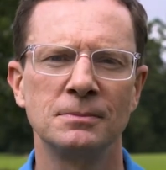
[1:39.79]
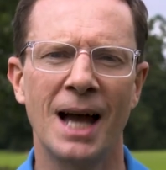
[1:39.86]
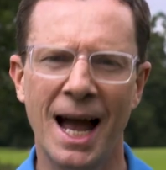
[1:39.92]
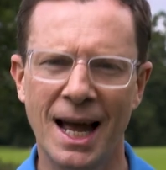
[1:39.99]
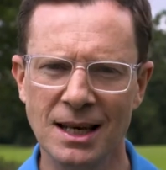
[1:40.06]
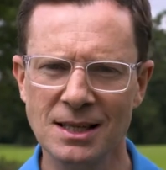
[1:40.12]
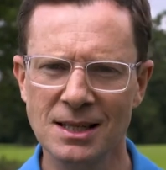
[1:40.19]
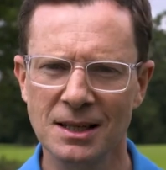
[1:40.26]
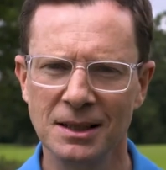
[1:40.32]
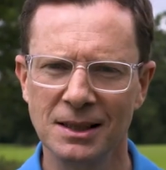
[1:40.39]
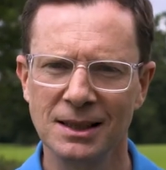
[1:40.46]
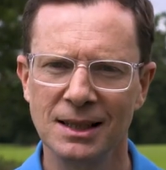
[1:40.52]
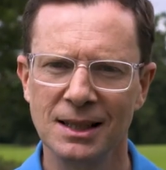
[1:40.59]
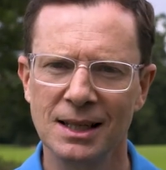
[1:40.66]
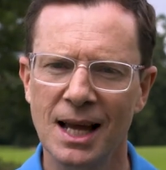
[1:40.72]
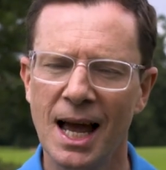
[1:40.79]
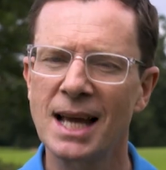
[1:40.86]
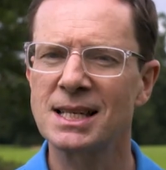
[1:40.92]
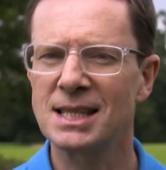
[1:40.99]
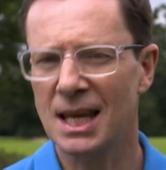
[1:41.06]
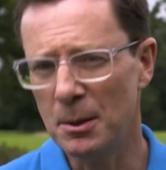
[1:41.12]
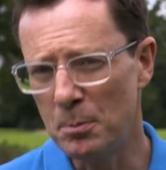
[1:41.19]
And
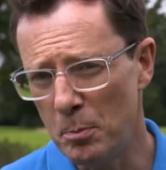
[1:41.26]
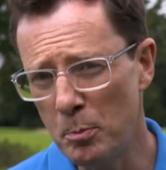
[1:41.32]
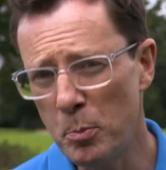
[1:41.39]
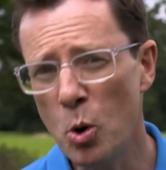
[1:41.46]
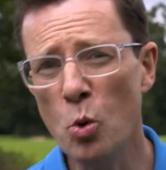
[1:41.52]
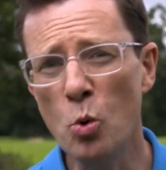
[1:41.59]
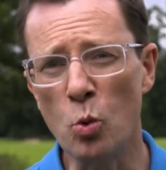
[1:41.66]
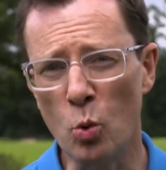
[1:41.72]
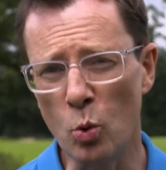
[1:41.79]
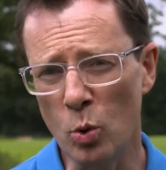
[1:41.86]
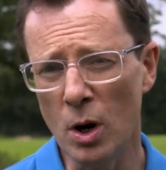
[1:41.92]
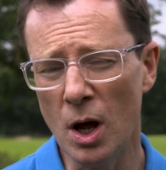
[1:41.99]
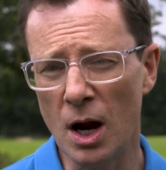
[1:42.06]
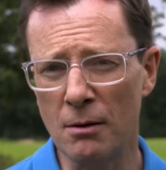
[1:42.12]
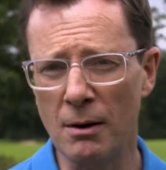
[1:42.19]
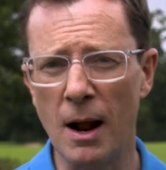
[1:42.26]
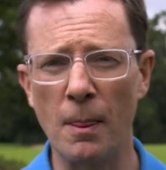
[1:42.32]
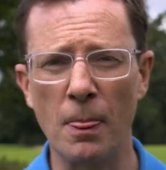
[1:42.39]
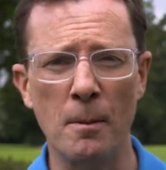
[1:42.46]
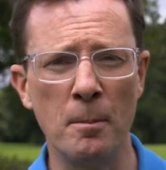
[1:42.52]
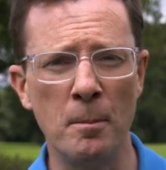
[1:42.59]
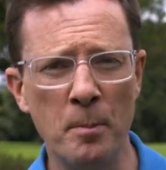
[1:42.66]
as they pool
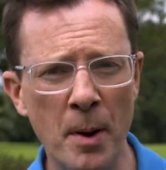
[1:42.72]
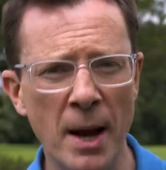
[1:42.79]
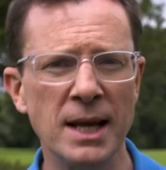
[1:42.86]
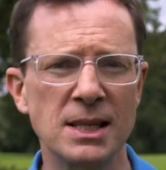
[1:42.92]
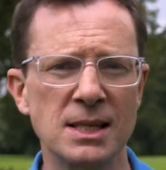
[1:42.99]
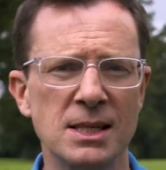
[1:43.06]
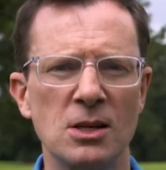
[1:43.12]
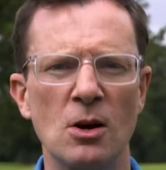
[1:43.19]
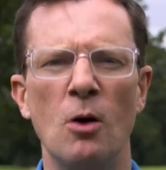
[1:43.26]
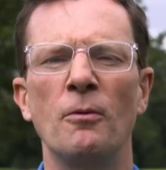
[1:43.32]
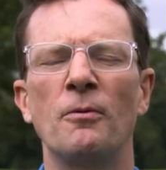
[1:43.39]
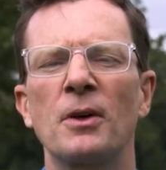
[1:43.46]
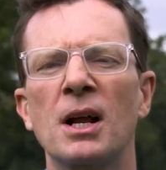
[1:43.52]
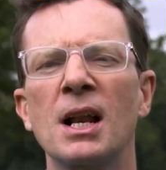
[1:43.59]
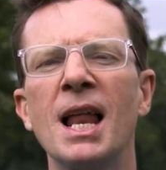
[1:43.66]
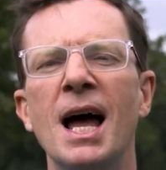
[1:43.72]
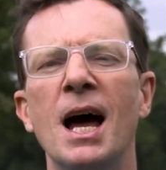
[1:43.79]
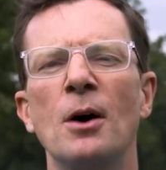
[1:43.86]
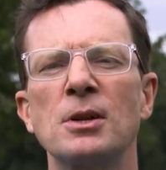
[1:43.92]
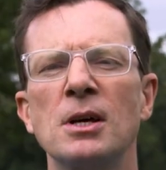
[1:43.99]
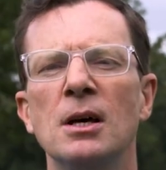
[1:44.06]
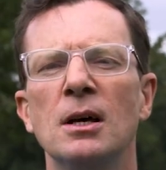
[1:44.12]
around the base of the
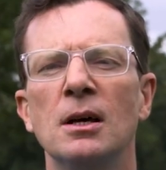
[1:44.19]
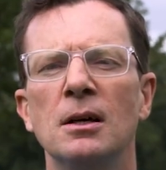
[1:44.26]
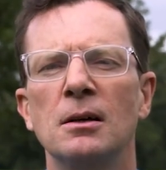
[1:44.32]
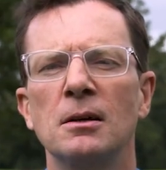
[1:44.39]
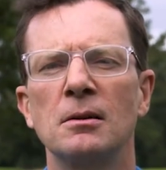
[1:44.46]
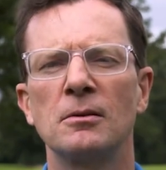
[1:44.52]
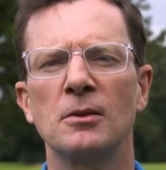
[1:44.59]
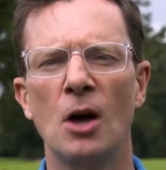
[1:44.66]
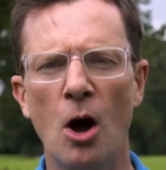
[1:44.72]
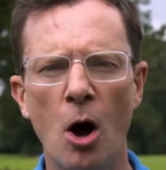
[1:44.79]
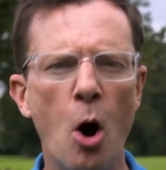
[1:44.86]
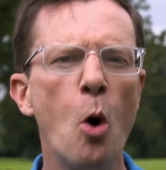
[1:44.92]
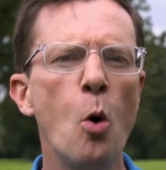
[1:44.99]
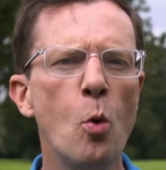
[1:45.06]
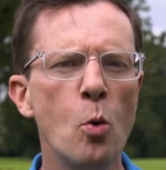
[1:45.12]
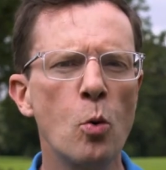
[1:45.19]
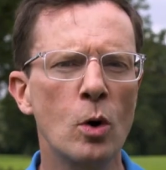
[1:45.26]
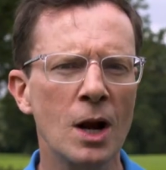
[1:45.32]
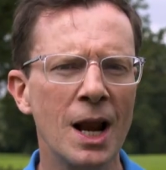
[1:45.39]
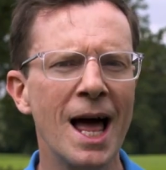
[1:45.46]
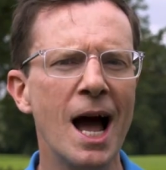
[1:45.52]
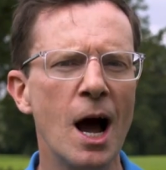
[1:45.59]
cloud, the whole
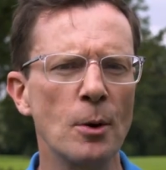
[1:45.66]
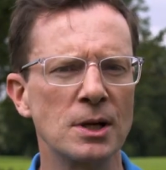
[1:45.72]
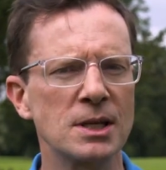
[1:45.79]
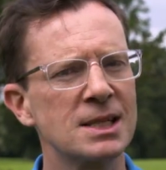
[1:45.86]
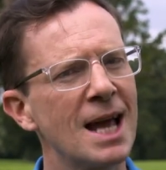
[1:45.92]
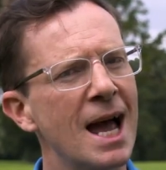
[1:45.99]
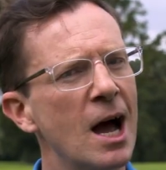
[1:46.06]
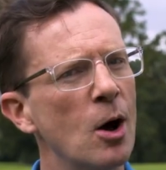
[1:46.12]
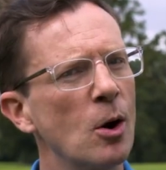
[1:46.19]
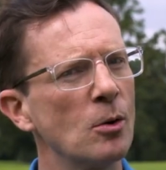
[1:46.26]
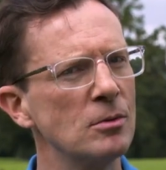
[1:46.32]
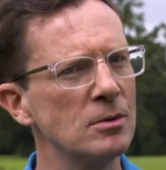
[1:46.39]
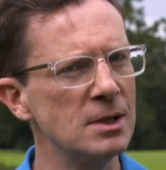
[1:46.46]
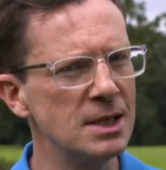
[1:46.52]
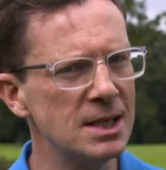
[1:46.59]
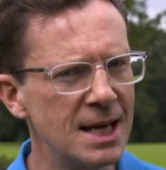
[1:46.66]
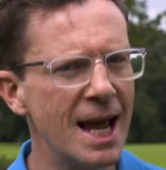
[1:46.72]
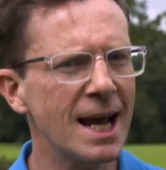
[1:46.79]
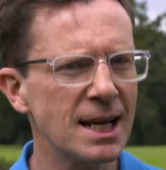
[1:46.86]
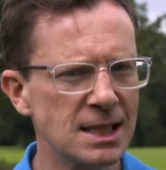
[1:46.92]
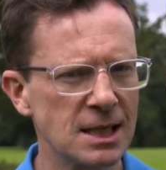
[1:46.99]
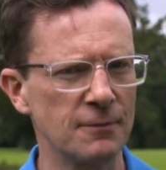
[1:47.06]
cloud is now
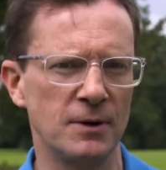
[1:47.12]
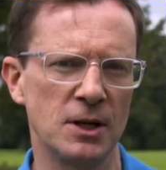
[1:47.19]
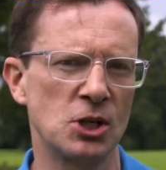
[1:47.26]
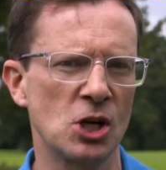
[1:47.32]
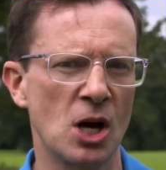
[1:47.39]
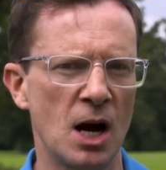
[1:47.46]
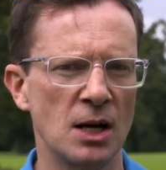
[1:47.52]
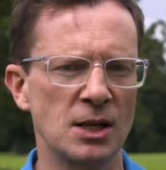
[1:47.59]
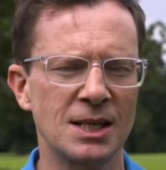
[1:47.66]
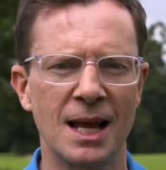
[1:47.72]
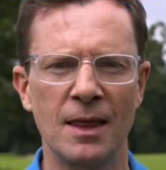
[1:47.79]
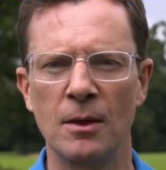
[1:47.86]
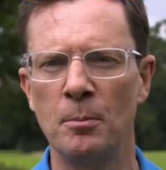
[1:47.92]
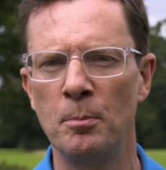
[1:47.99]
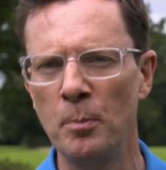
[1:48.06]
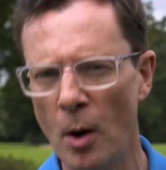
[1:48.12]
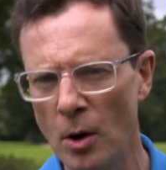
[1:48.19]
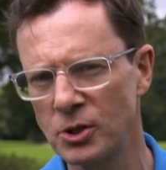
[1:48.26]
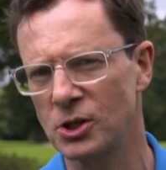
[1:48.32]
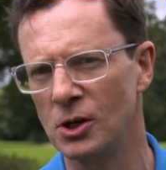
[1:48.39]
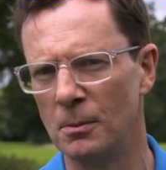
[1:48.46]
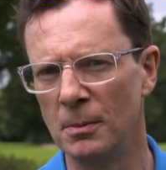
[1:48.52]
negatively charged at the
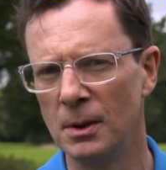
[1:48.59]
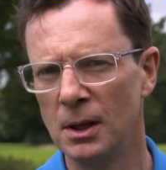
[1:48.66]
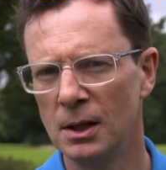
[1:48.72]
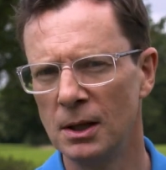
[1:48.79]
bottom